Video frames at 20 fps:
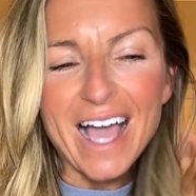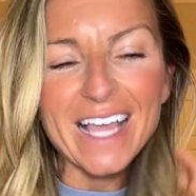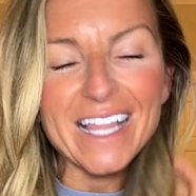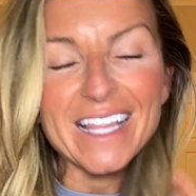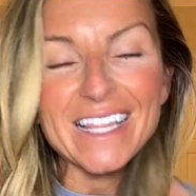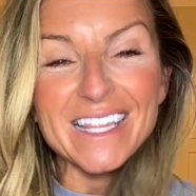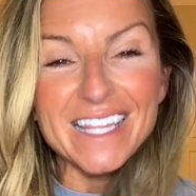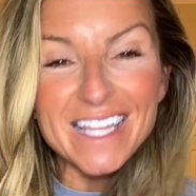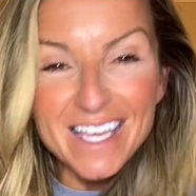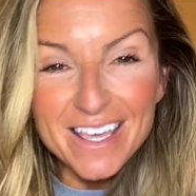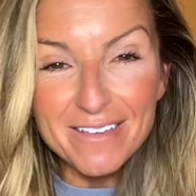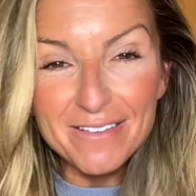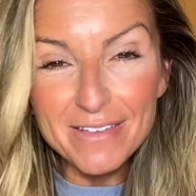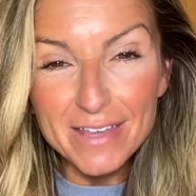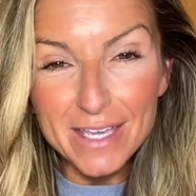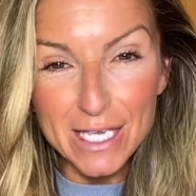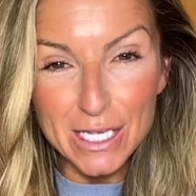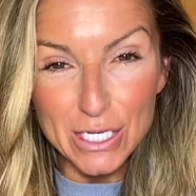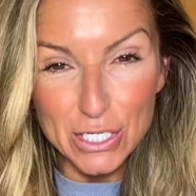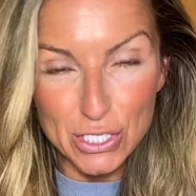I live
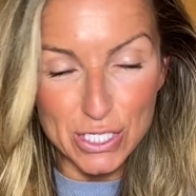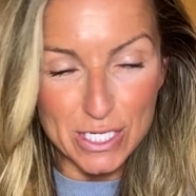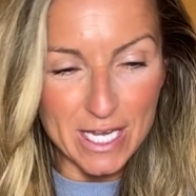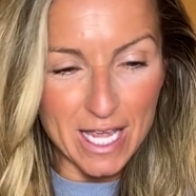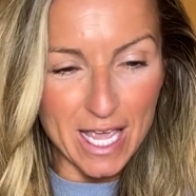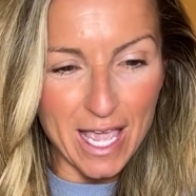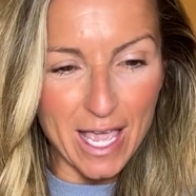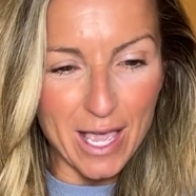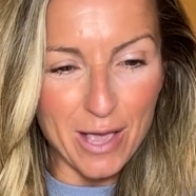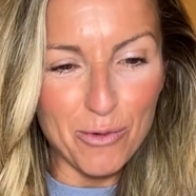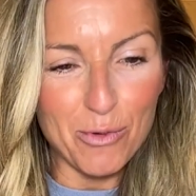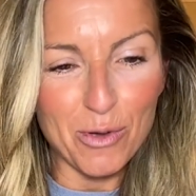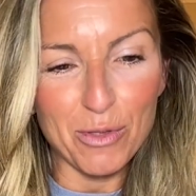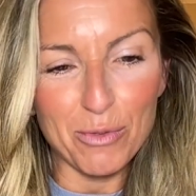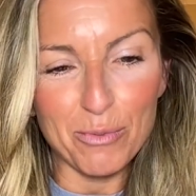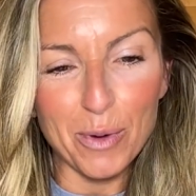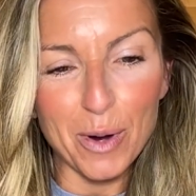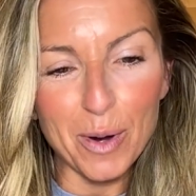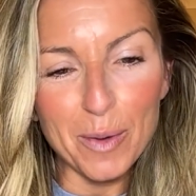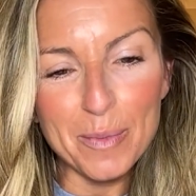each day
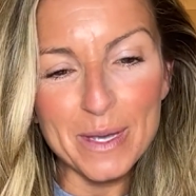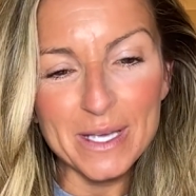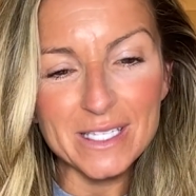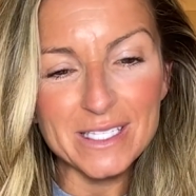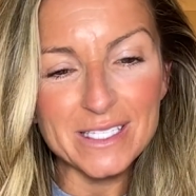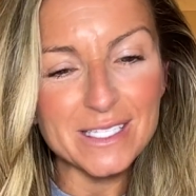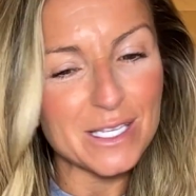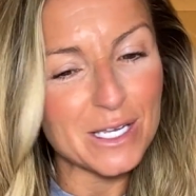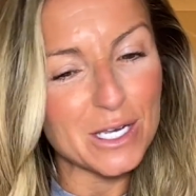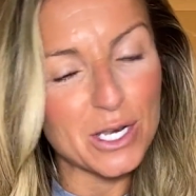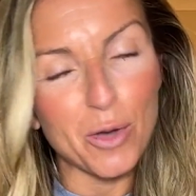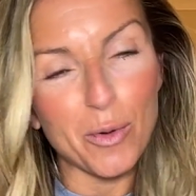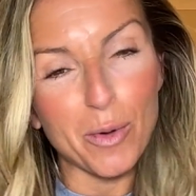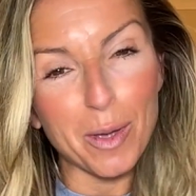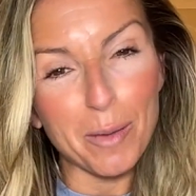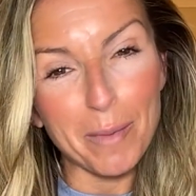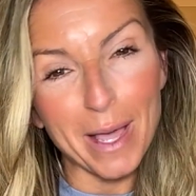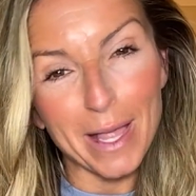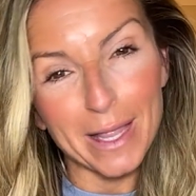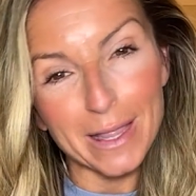with purpose,
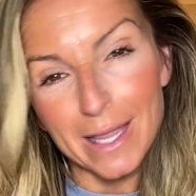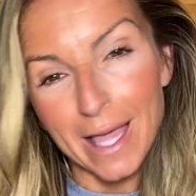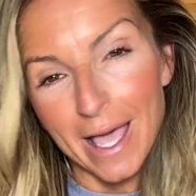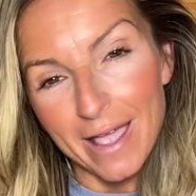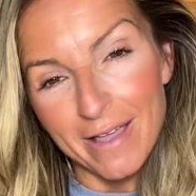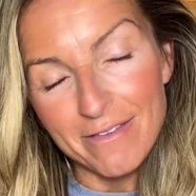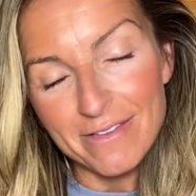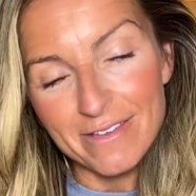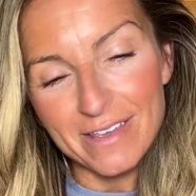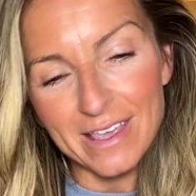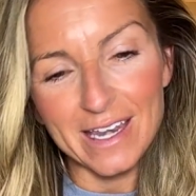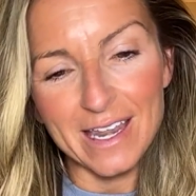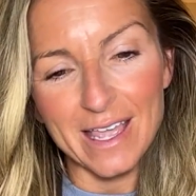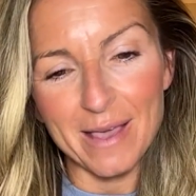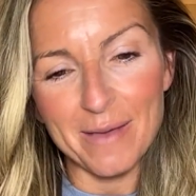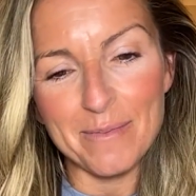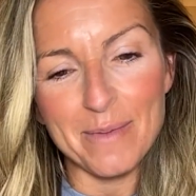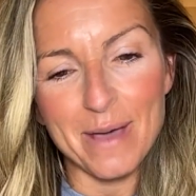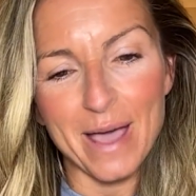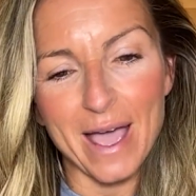knowing my life can
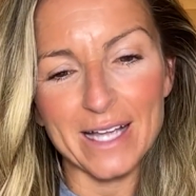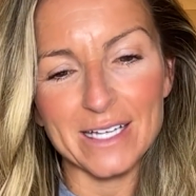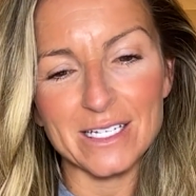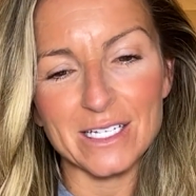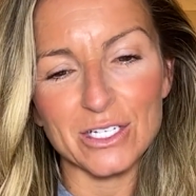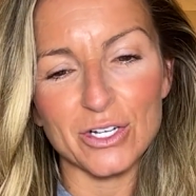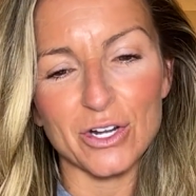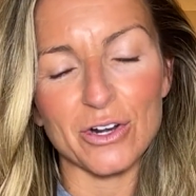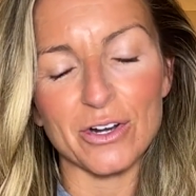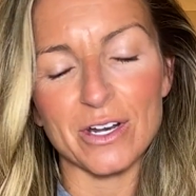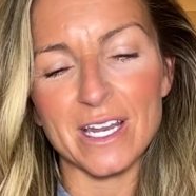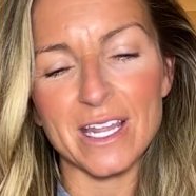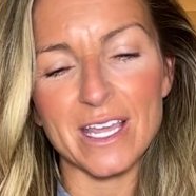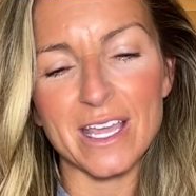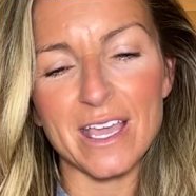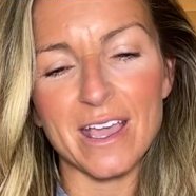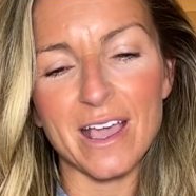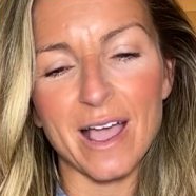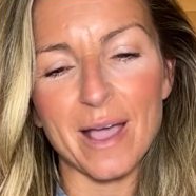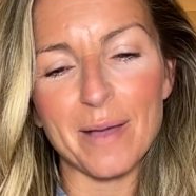impact
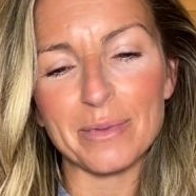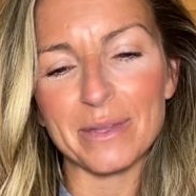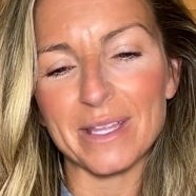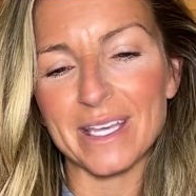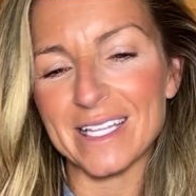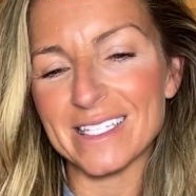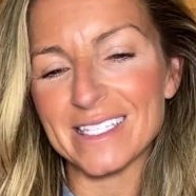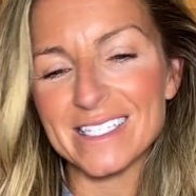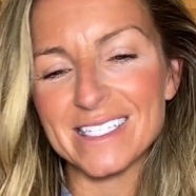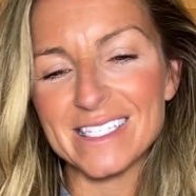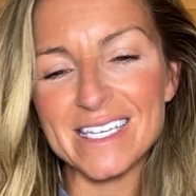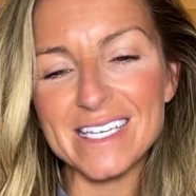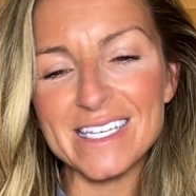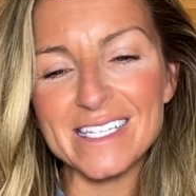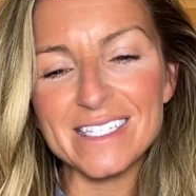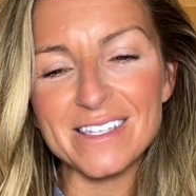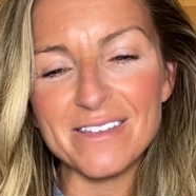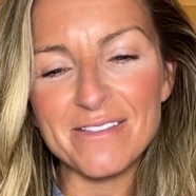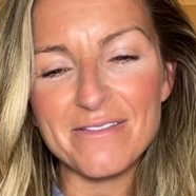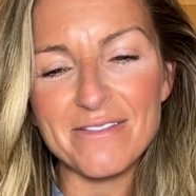eternity. I plant
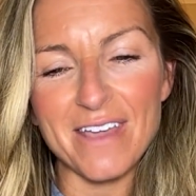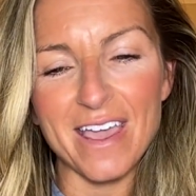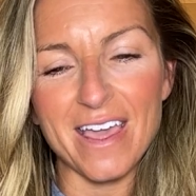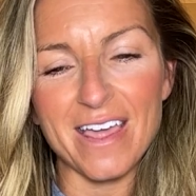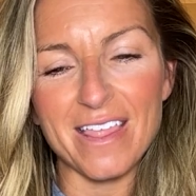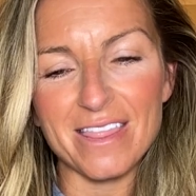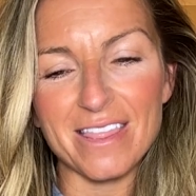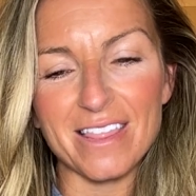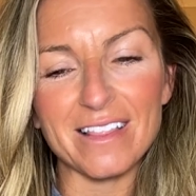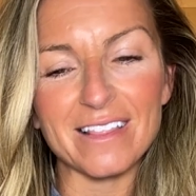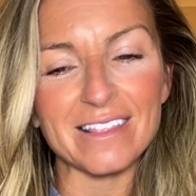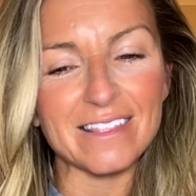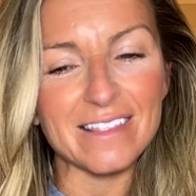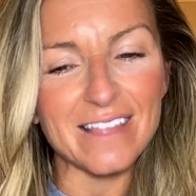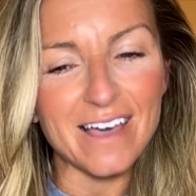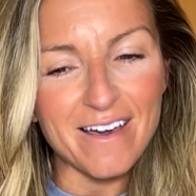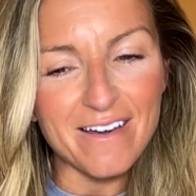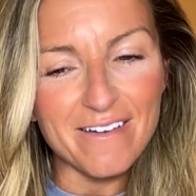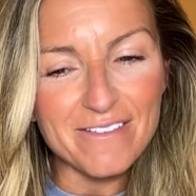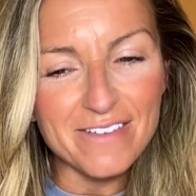seeds of faith,
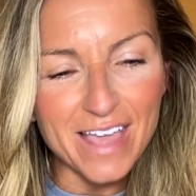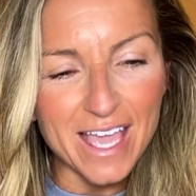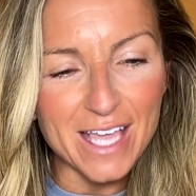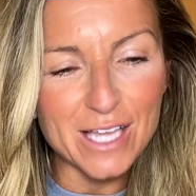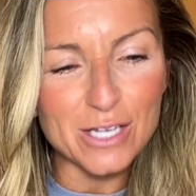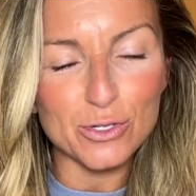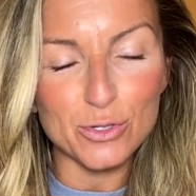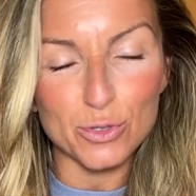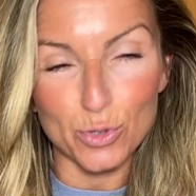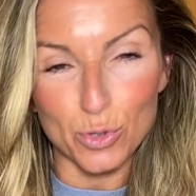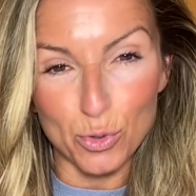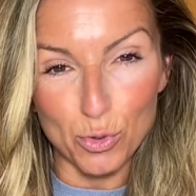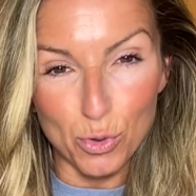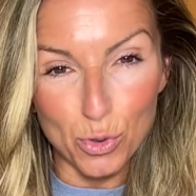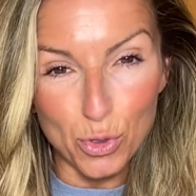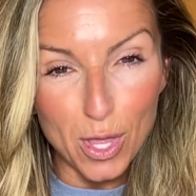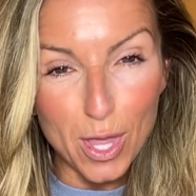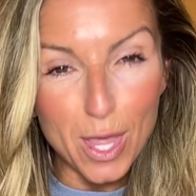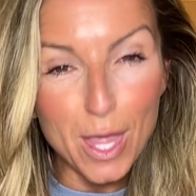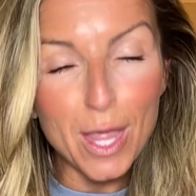love, and
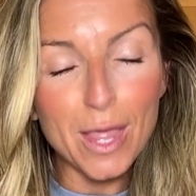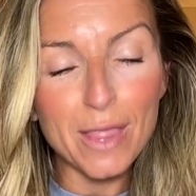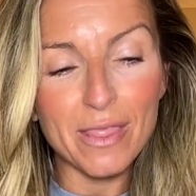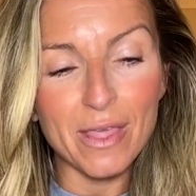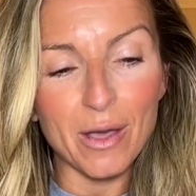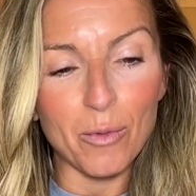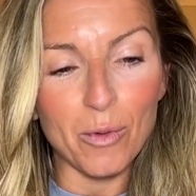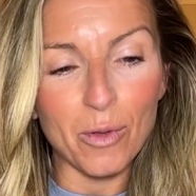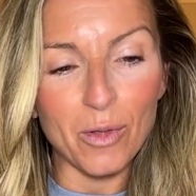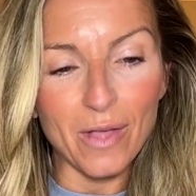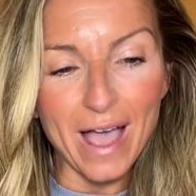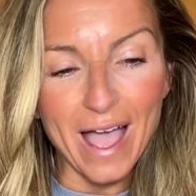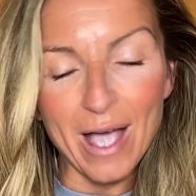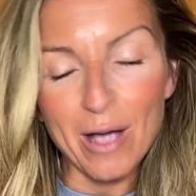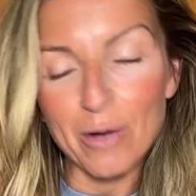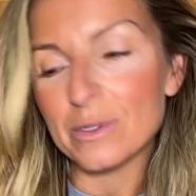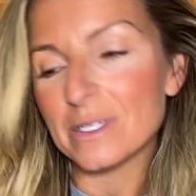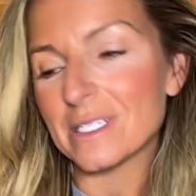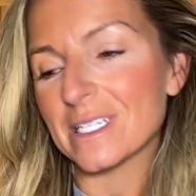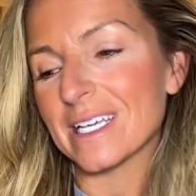truth that will
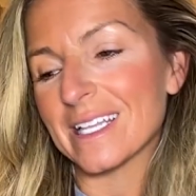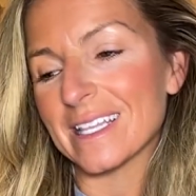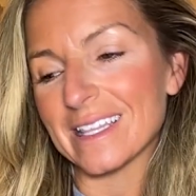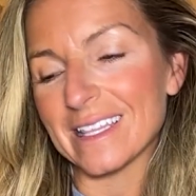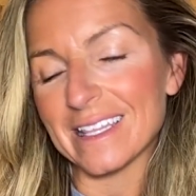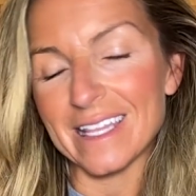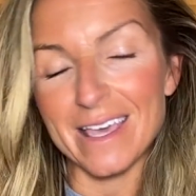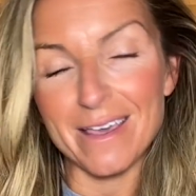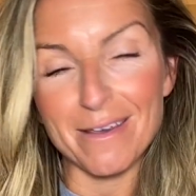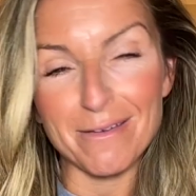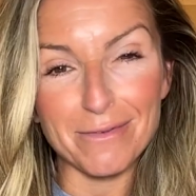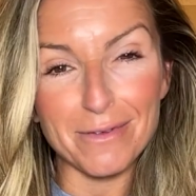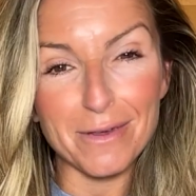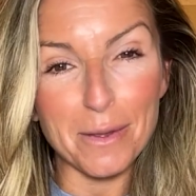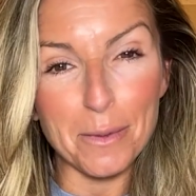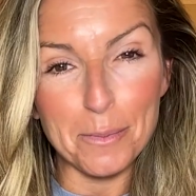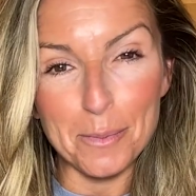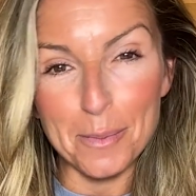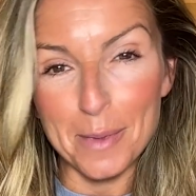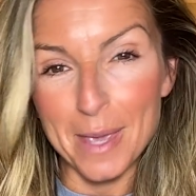outlive
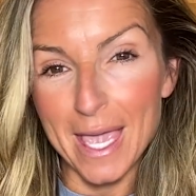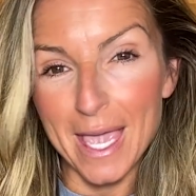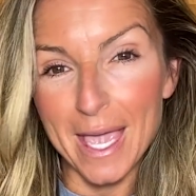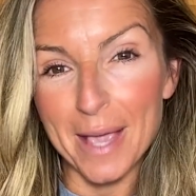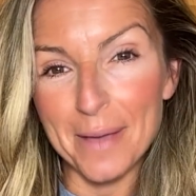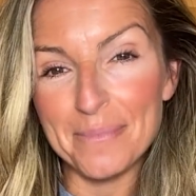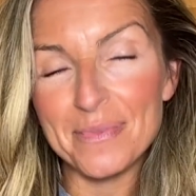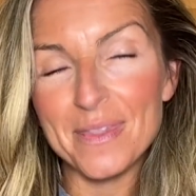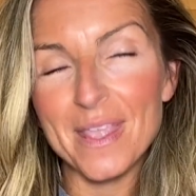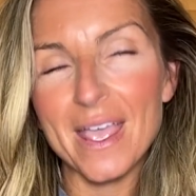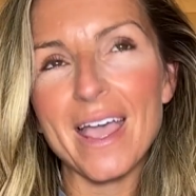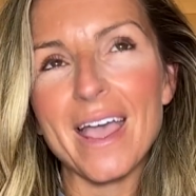me.